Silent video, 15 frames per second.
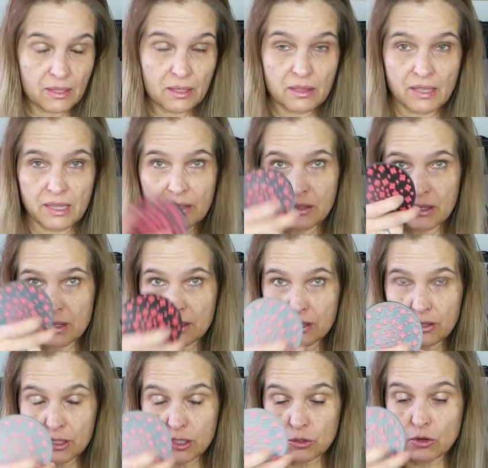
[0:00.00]
Then
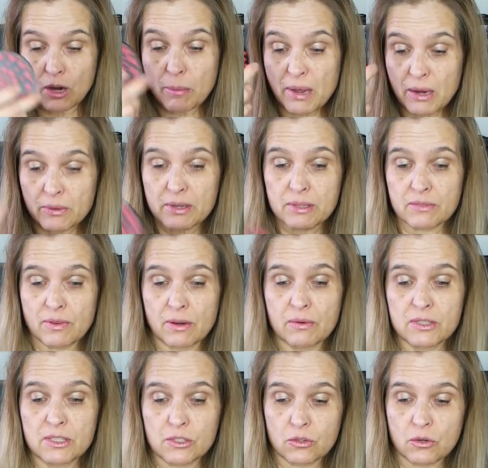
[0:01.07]
the strawberry is very
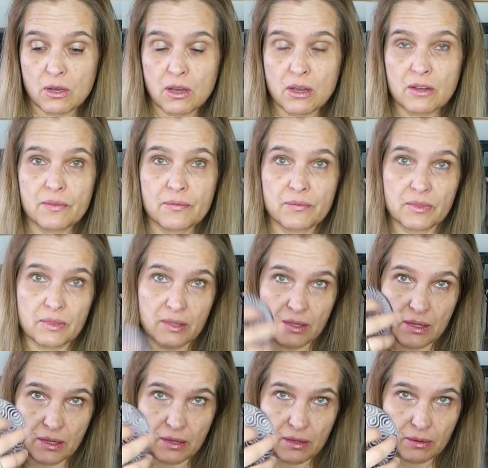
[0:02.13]
strong,
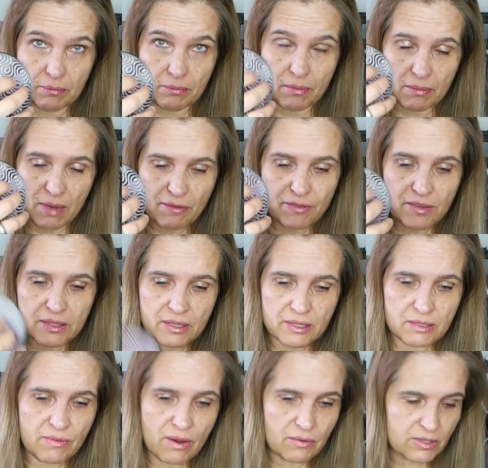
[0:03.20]
the muffin
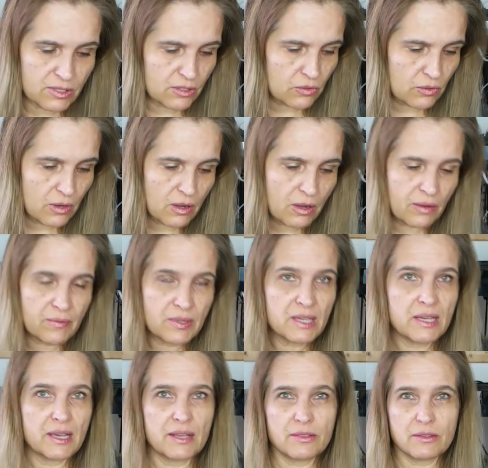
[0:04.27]
is very strong,
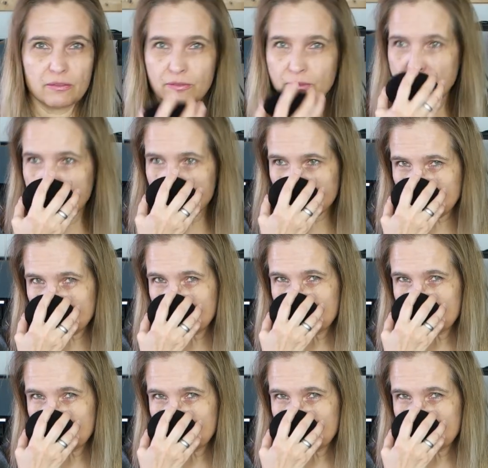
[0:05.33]
and the fresh